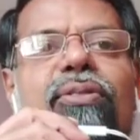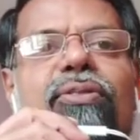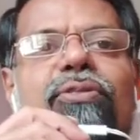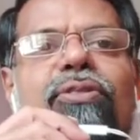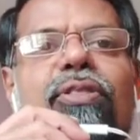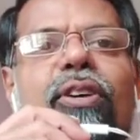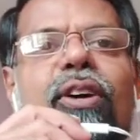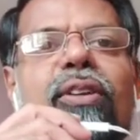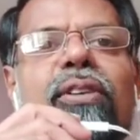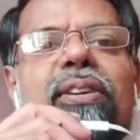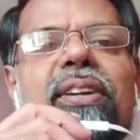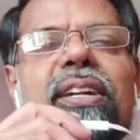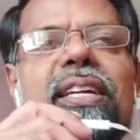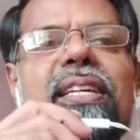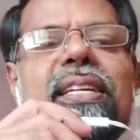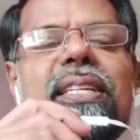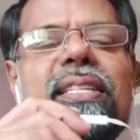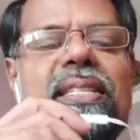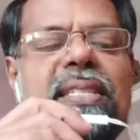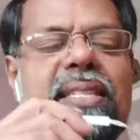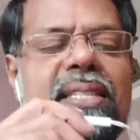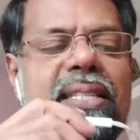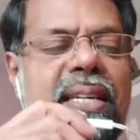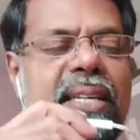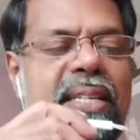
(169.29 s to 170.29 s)

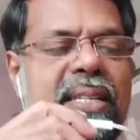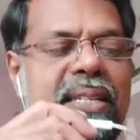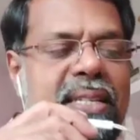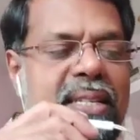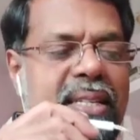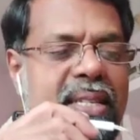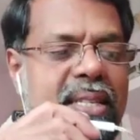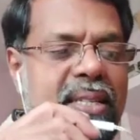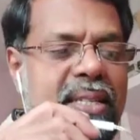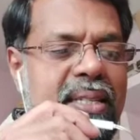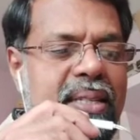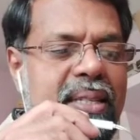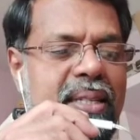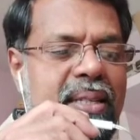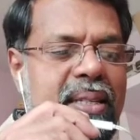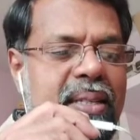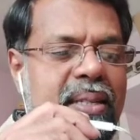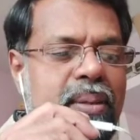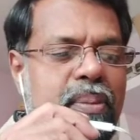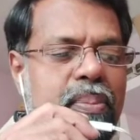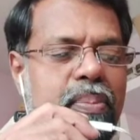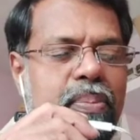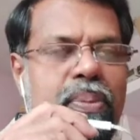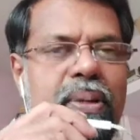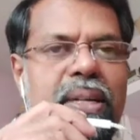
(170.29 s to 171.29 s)

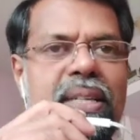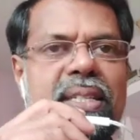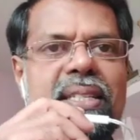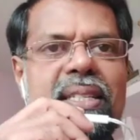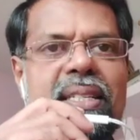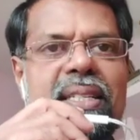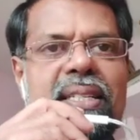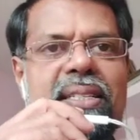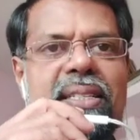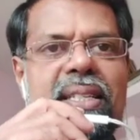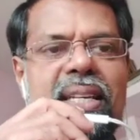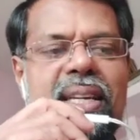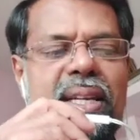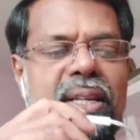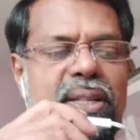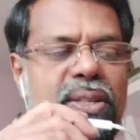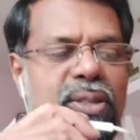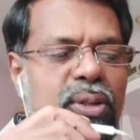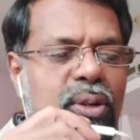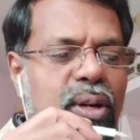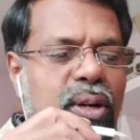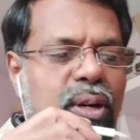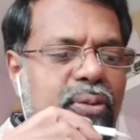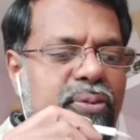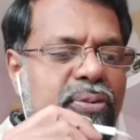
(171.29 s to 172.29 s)
45%
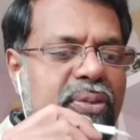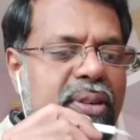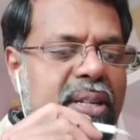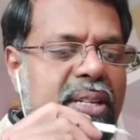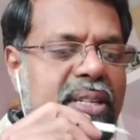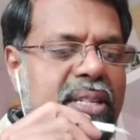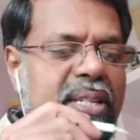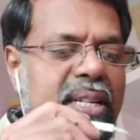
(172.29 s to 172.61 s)
of your